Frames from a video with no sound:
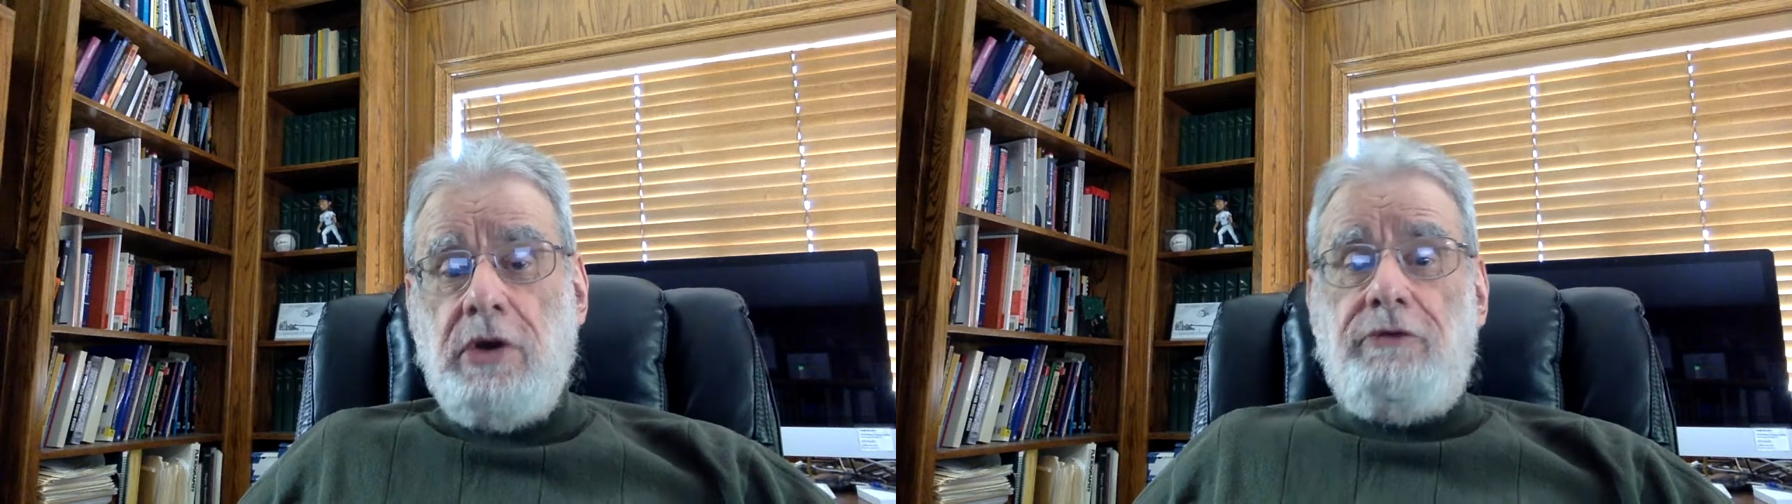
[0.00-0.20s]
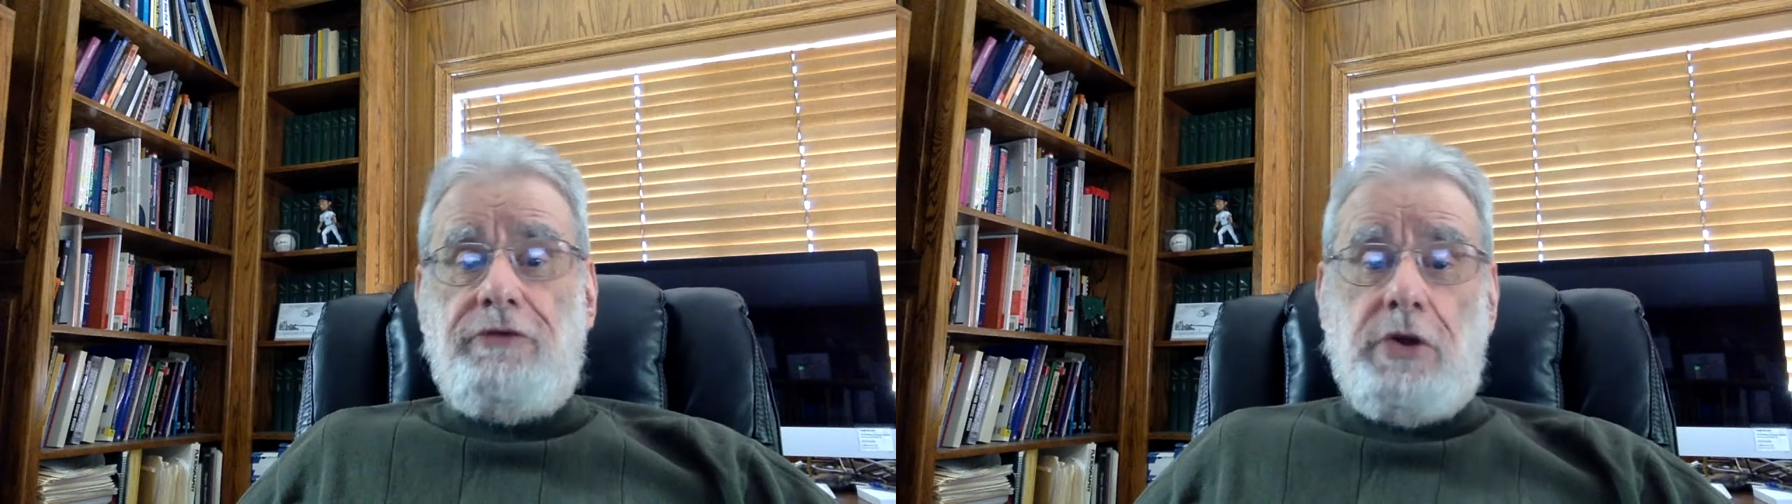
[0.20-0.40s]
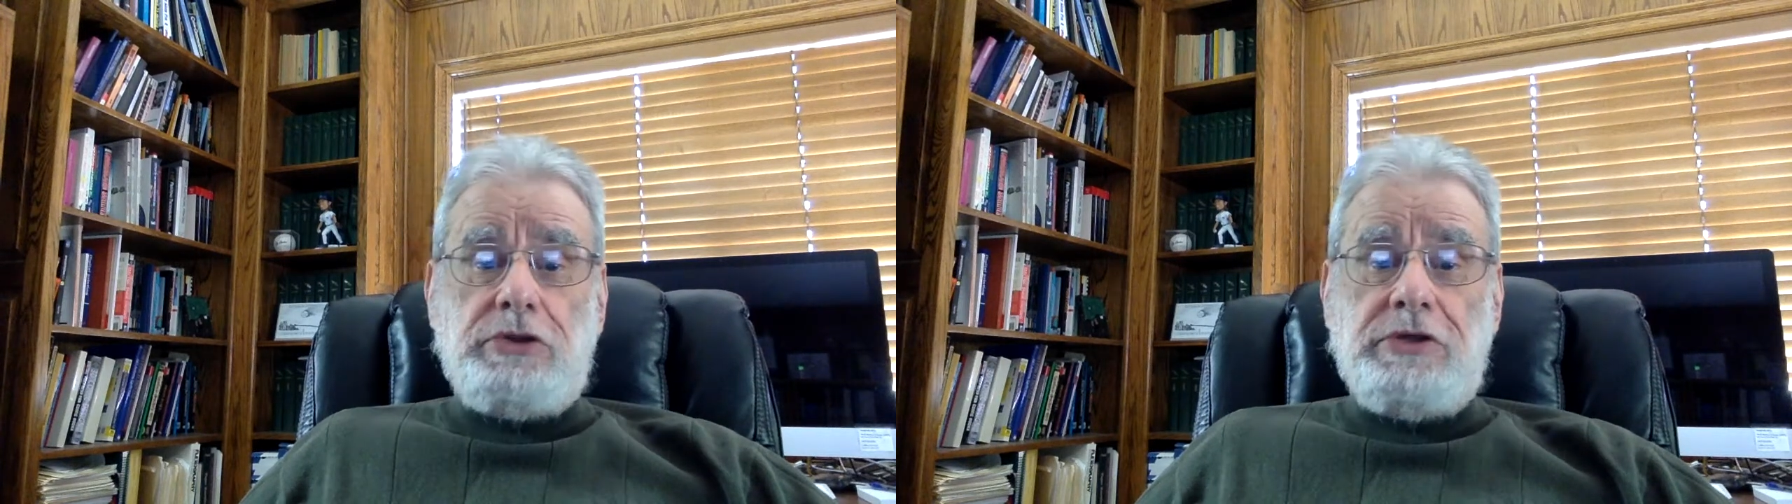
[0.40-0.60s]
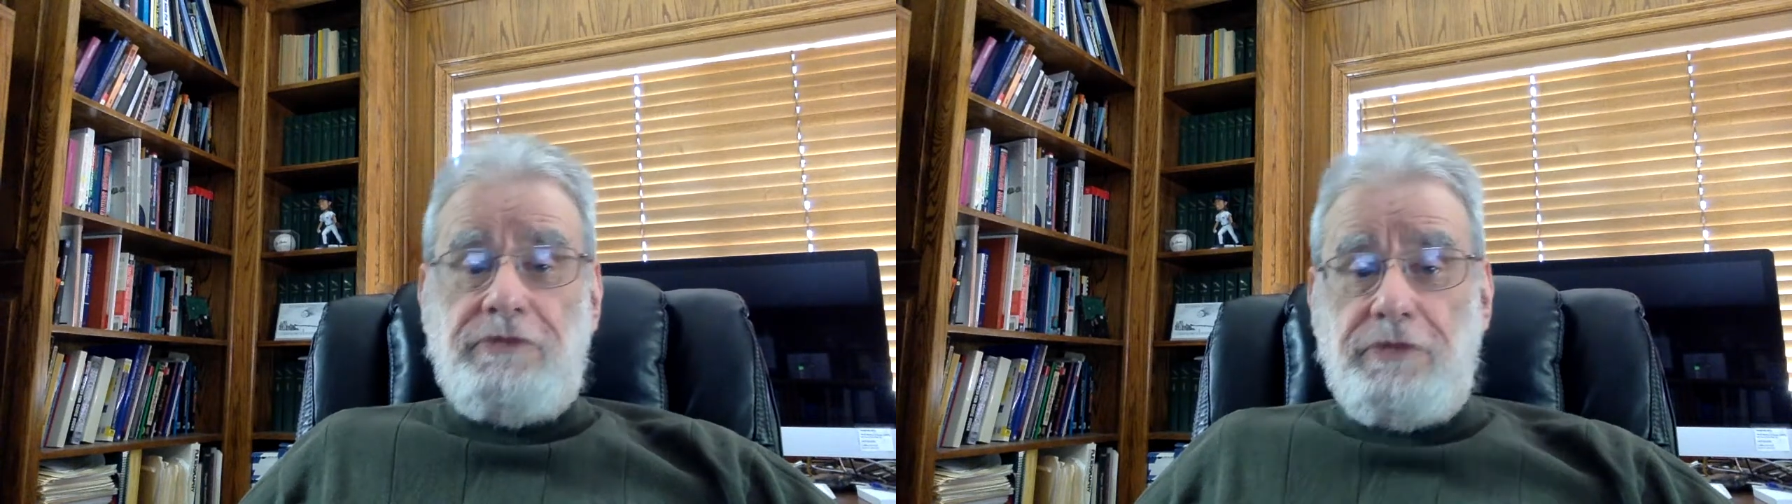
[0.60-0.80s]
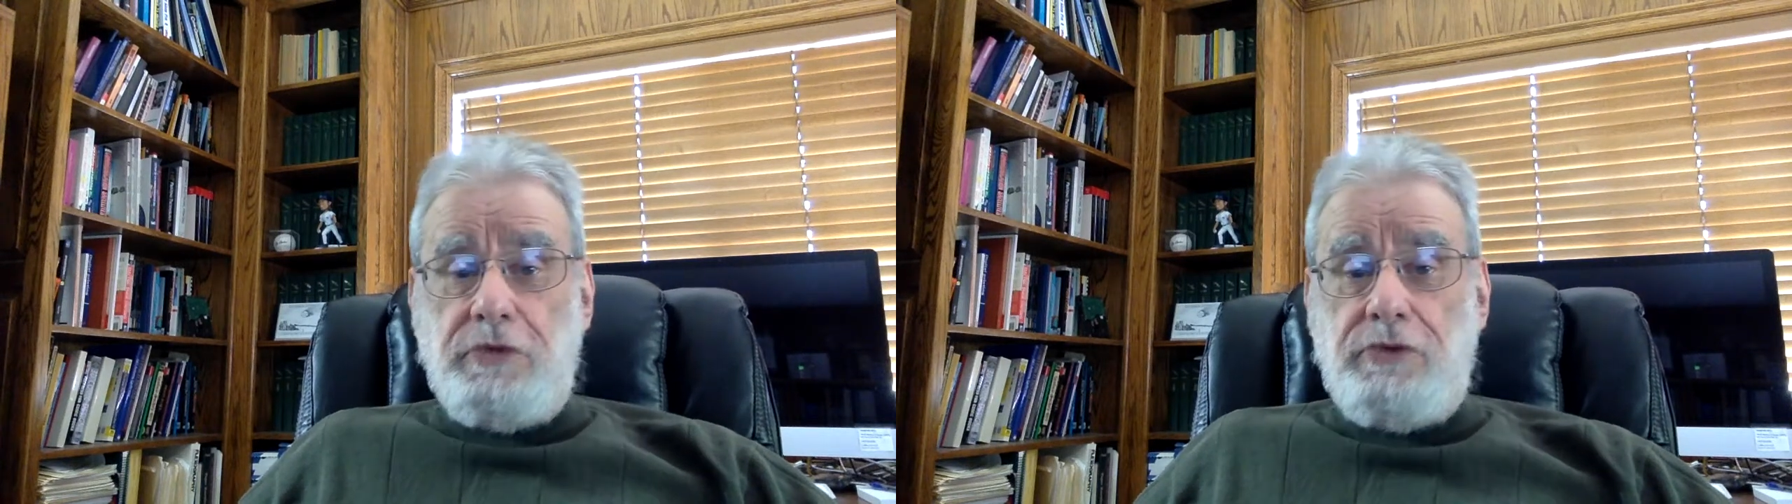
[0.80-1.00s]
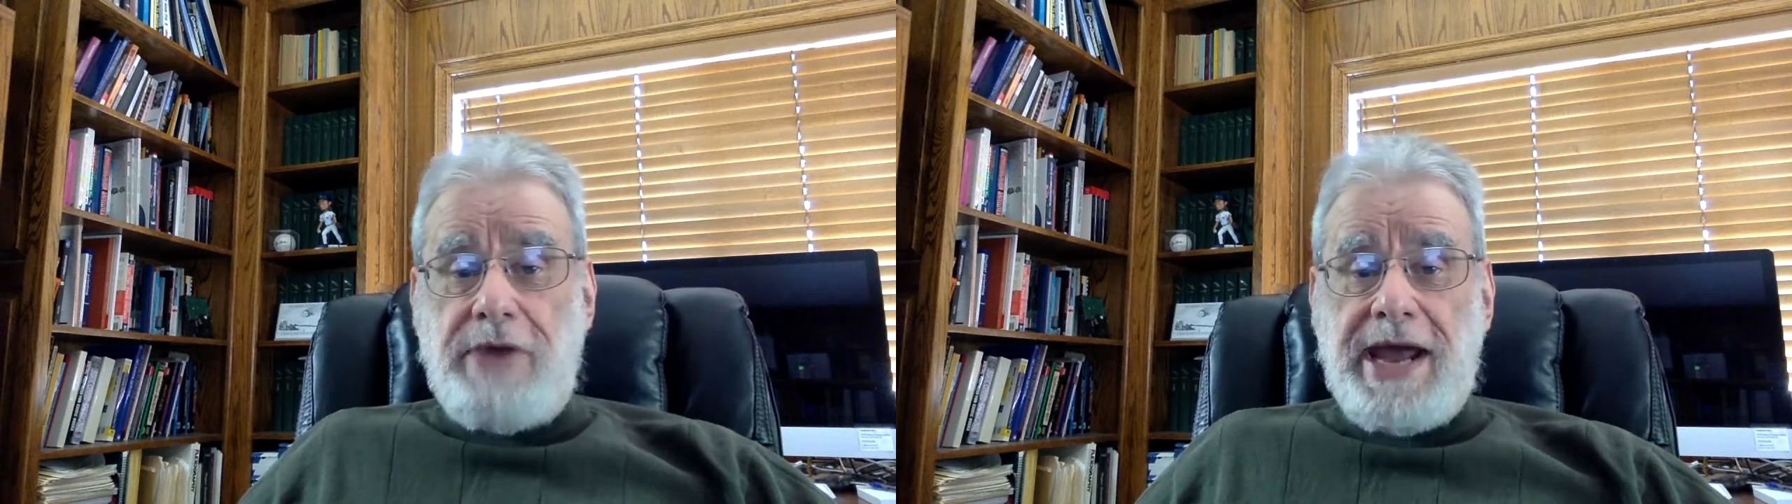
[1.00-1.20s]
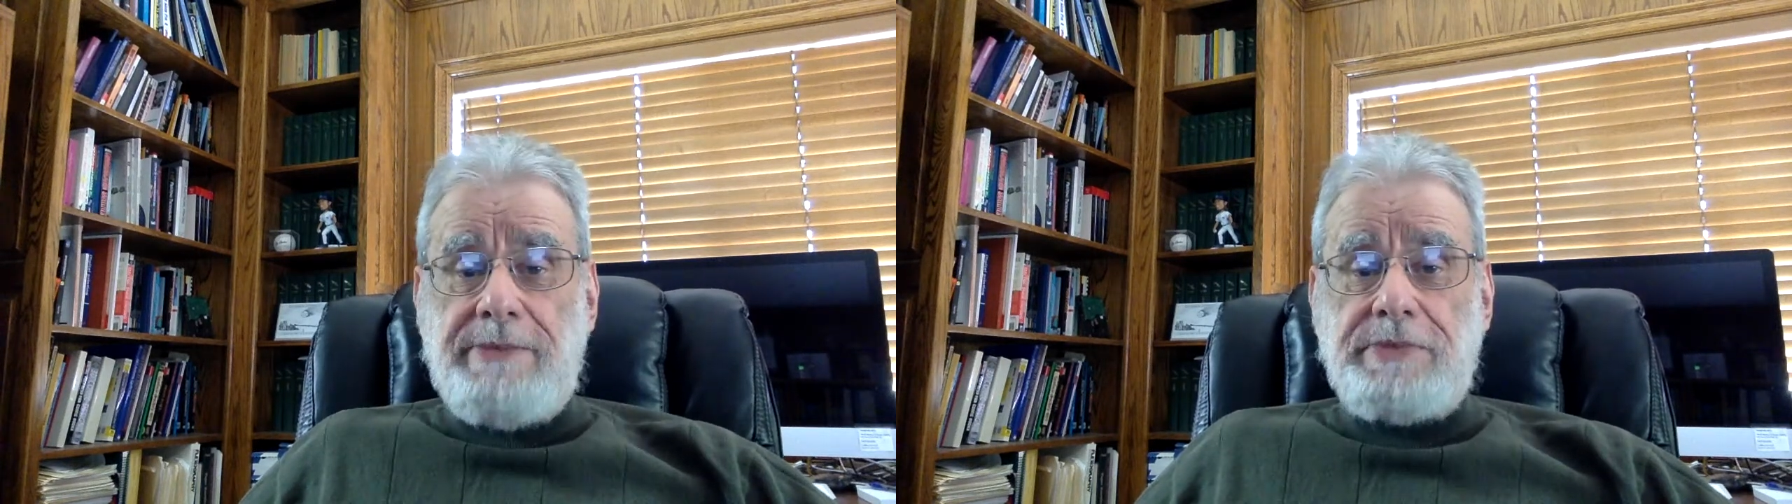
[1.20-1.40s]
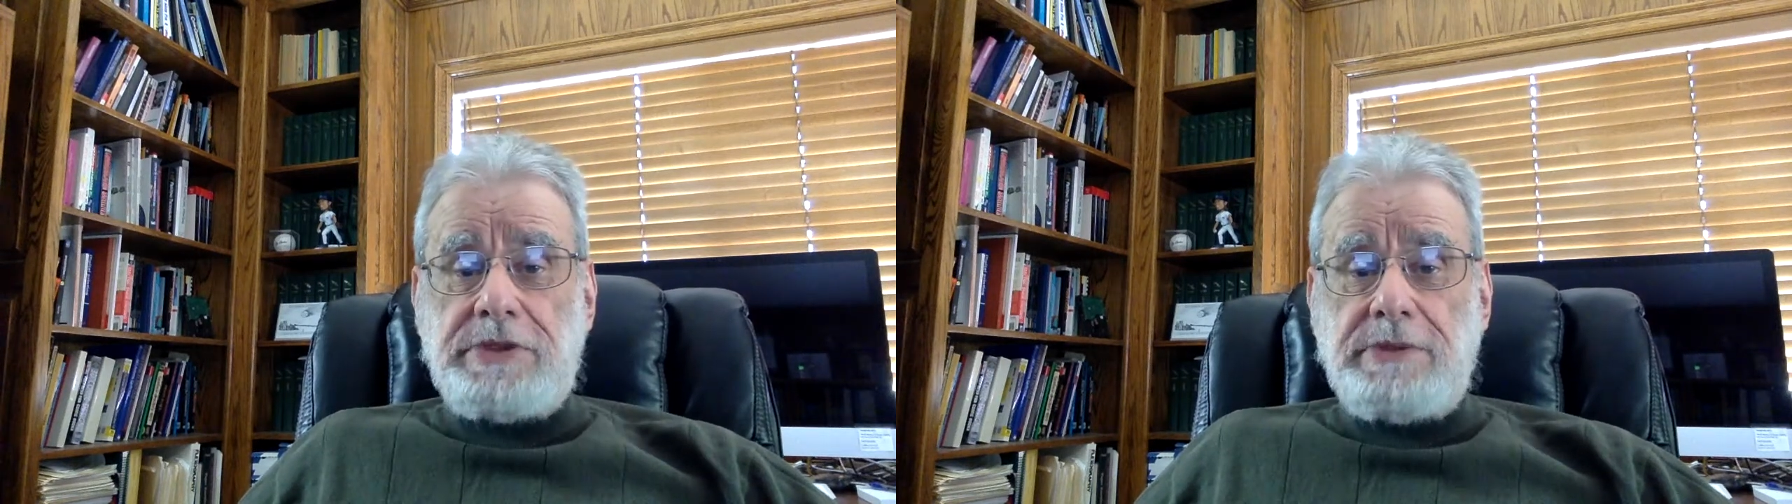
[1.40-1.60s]
frozen food
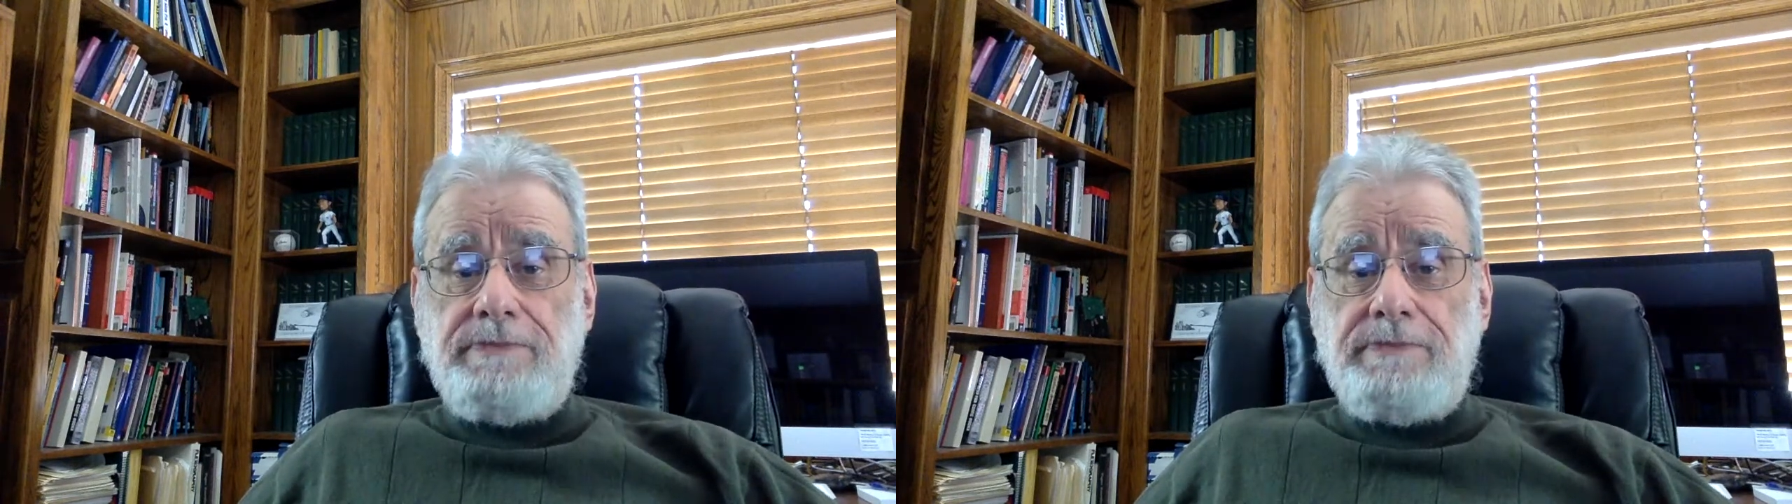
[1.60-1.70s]
wraps,